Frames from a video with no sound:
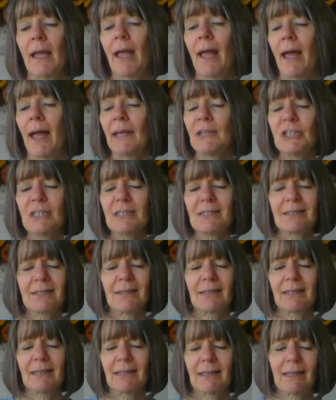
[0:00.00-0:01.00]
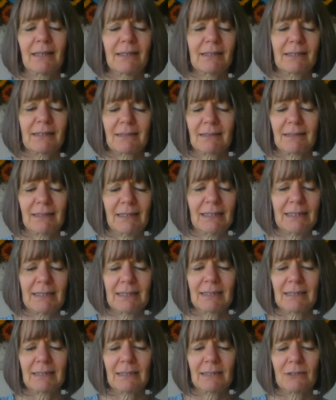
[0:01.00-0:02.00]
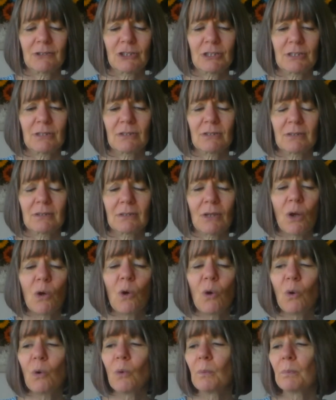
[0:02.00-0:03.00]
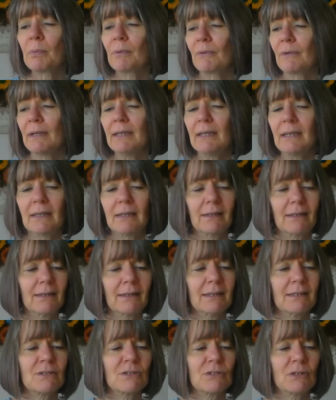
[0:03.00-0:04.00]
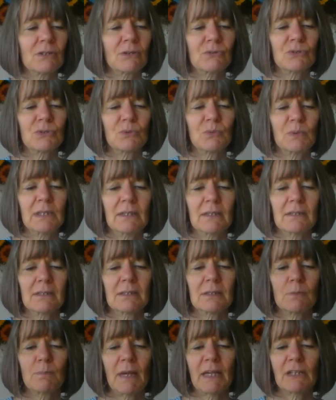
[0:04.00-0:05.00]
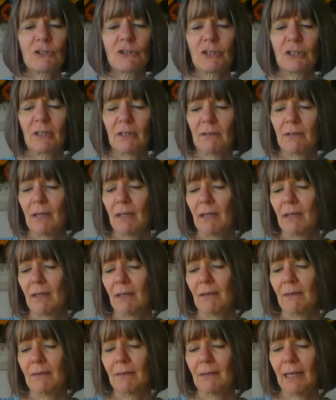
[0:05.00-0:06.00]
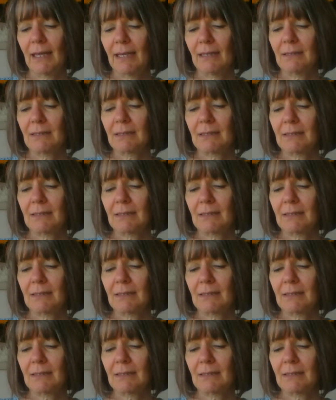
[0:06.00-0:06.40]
I just think it's just so pretty and so sweet and special that